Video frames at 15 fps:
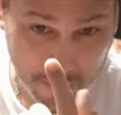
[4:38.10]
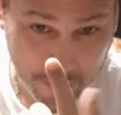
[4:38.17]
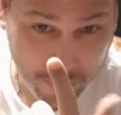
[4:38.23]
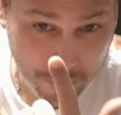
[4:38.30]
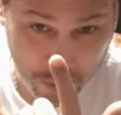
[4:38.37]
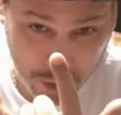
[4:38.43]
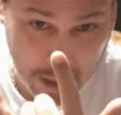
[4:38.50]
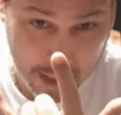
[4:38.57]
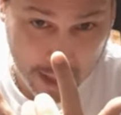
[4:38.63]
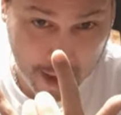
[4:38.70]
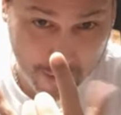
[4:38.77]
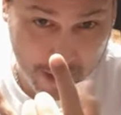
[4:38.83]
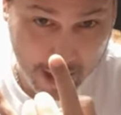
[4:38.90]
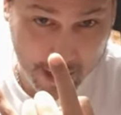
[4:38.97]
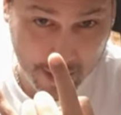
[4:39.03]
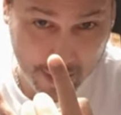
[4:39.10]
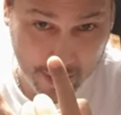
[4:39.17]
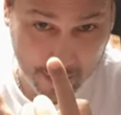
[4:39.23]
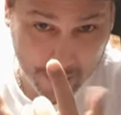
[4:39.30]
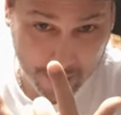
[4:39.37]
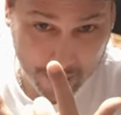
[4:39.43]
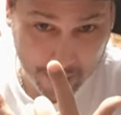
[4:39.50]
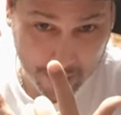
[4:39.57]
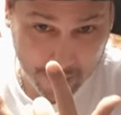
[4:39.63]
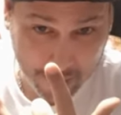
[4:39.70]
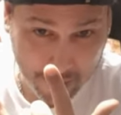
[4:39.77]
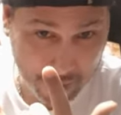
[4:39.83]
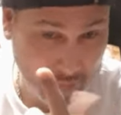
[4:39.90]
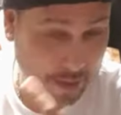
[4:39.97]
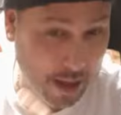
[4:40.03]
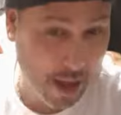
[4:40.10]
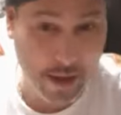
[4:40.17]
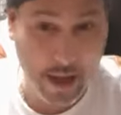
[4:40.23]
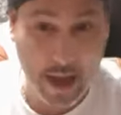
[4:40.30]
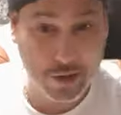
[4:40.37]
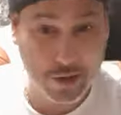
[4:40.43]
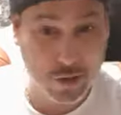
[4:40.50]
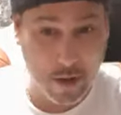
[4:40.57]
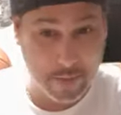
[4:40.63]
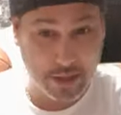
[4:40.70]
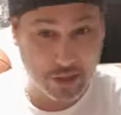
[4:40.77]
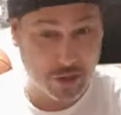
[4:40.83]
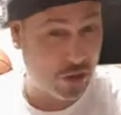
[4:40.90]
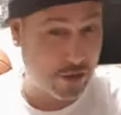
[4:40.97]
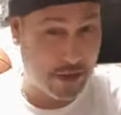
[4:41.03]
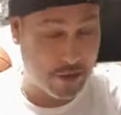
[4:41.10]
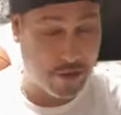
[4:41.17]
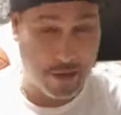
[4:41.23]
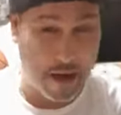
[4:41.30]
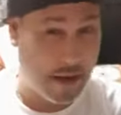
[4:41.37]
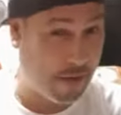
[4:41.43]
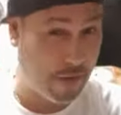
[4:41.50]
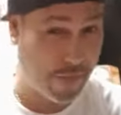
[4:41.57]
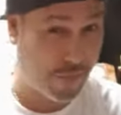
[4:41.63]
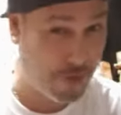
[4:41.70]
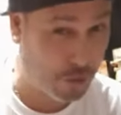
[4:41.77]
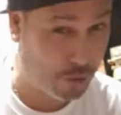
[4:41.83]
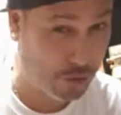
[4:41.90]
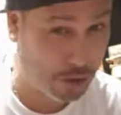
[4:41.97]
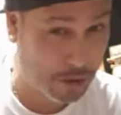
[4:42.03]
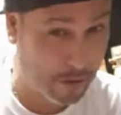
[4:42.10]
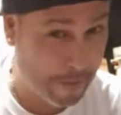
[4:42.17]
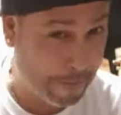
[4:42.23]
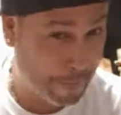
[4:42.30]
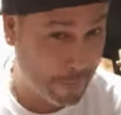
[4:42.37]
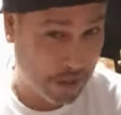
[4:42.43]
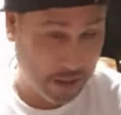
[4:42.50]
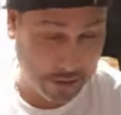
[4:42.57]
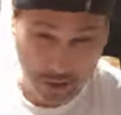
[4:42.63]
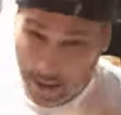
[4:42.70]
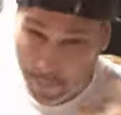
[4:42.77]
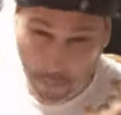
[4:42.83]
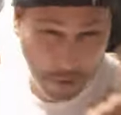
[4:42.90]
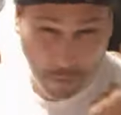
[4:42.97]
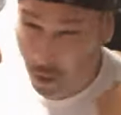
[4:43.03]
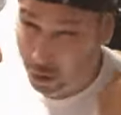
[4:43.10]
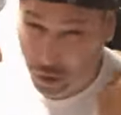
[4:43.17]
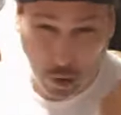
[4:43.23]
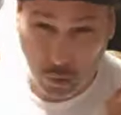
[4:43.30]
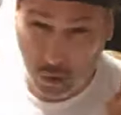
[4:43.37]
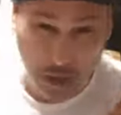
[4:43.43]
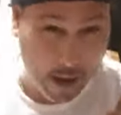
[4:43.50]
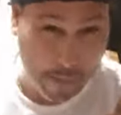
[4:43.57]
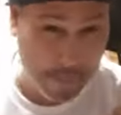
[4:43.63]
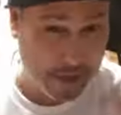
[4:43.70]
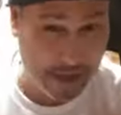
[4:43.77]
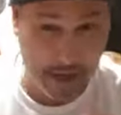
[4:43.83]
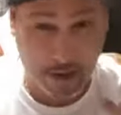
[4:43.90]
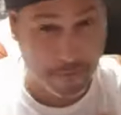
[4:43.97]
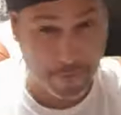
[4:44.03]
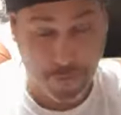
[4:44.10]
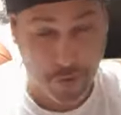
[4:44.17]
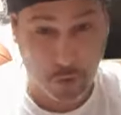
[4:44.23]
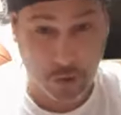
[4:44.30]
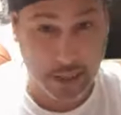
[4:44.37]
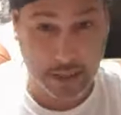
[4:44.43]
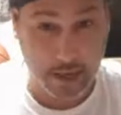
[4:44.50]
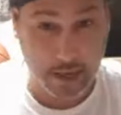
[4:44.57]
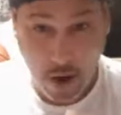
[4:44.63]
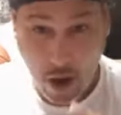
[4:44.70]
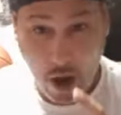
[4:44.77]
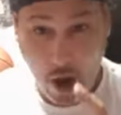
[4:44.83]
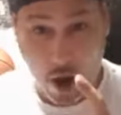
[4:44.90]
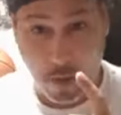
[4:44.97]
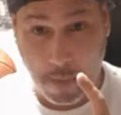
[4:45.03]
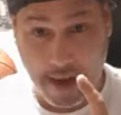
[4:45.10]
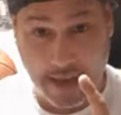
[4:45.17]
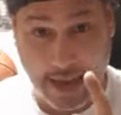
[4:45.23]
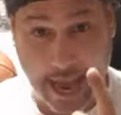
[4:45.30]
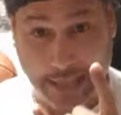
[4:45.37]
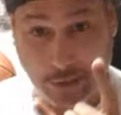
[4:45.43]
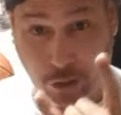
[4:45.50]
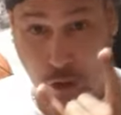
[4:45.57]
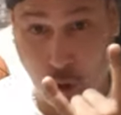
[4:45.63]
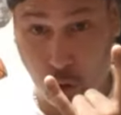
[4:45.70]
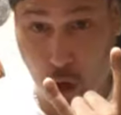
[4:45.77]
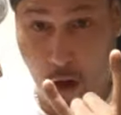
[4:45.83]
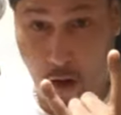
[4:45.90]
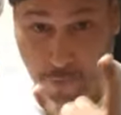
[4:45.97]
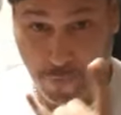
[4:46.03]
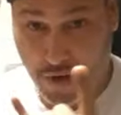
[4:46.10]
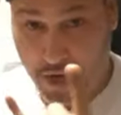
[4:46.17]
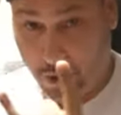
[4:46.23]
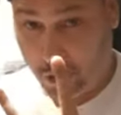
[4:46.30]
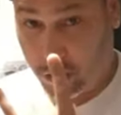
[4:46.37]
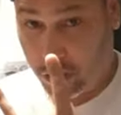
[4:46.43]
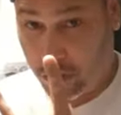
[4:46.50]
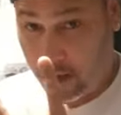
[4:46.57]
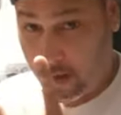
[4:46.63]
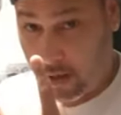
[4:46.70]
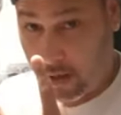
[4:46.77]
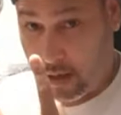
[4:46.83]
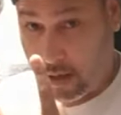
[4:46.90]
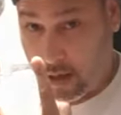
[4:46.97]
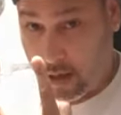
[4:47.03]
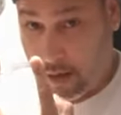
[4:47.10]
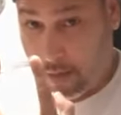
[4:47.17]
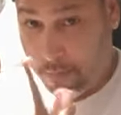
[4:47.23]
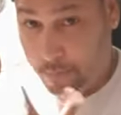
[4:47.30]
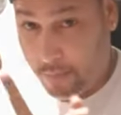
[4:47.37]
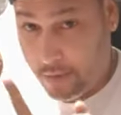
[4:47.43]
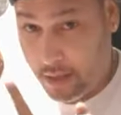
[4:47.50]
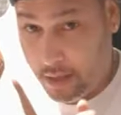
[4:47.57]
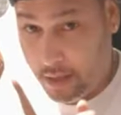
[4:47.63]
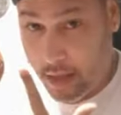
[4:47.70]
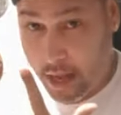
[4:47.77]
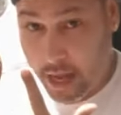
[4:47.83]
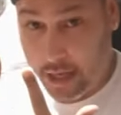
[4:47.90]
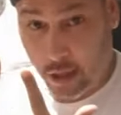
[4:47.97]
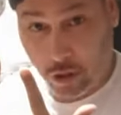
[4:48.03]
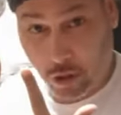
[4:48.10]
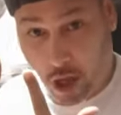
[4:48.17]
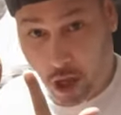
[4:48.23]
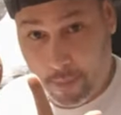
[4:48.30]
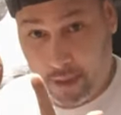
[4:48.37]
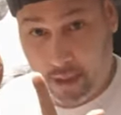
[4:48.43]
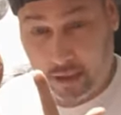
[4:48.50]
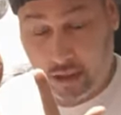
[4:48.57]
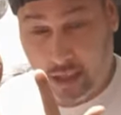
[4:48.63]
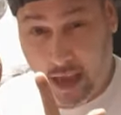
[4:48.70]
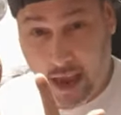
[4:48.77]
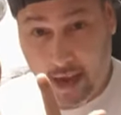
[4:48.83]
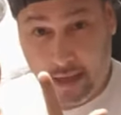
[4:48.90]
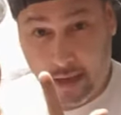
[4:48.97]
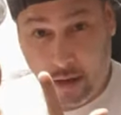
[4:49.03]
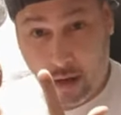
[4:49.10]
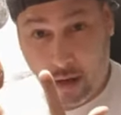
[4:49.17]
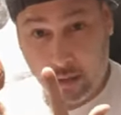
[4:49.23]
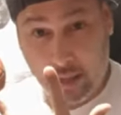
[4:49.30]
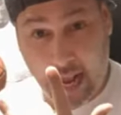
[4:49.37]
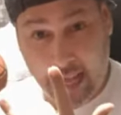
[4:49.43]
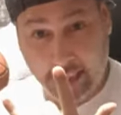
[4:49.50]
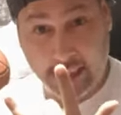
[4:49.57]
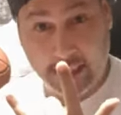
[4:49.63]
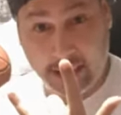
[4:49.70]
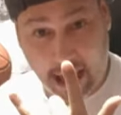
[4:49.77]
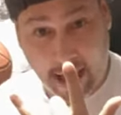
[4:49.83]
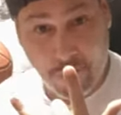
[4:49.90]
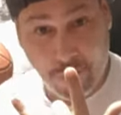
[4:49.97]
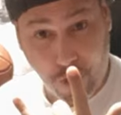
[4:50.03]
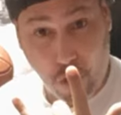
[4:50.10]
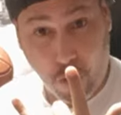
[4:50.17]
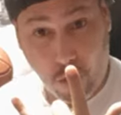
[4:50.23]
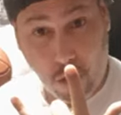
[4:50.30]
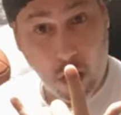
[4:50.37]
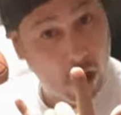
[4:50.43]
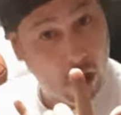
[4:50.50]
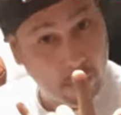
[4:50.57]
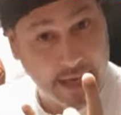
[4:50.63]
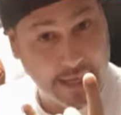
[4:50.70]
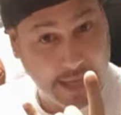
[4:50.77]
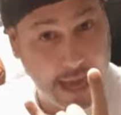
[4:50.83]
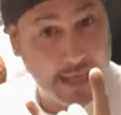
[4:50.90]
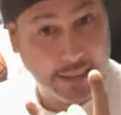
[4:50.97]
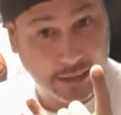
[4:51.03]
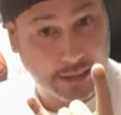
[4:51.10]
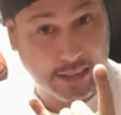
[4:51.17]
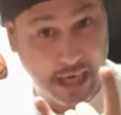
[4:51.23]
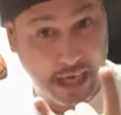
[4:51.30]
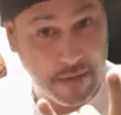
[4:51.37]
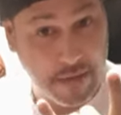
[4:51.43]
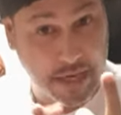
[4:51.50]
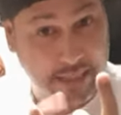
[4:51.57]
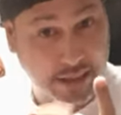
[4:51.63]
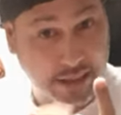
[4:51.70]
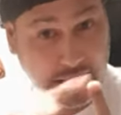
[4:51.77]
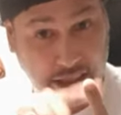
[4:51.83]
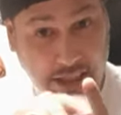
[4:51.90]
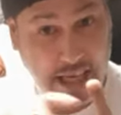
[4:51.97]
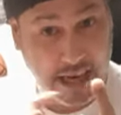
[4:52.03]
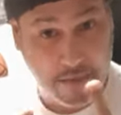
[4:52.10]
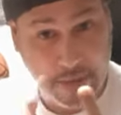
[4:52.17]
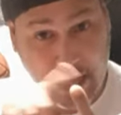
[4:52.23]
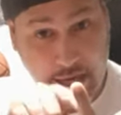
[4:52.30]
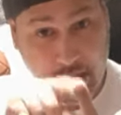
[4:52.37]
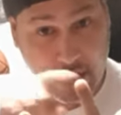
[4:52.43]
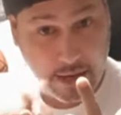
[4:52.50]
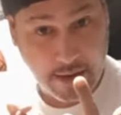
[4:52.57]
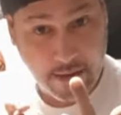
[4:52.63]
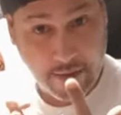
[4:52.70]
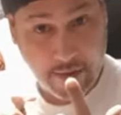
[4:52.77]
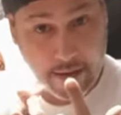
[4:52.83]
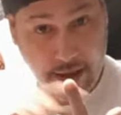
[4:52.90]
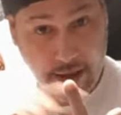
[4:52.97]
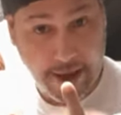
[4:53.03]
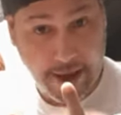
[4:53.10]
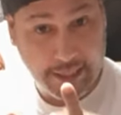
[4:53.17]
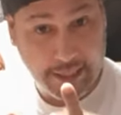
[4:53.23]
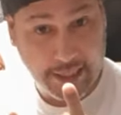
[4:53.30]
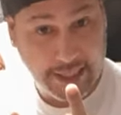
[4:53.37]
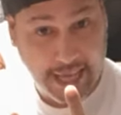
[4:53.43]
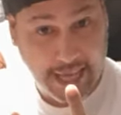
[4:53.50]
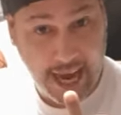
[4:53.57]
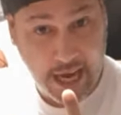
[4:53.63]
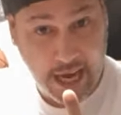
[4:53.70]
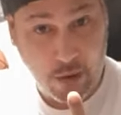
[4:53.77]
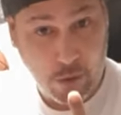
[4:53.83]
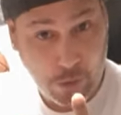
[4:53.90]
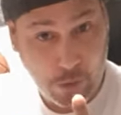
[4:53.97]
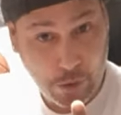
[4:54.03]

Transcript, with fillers: You see that, right? Okay, I just want to make sure that you're not confused. Because some people are so dumb, they get confused. They're like, oh my God, two tall fingers and a thumb on the side. That's devil. Oh my God, that's demon. That's the demon and its tail.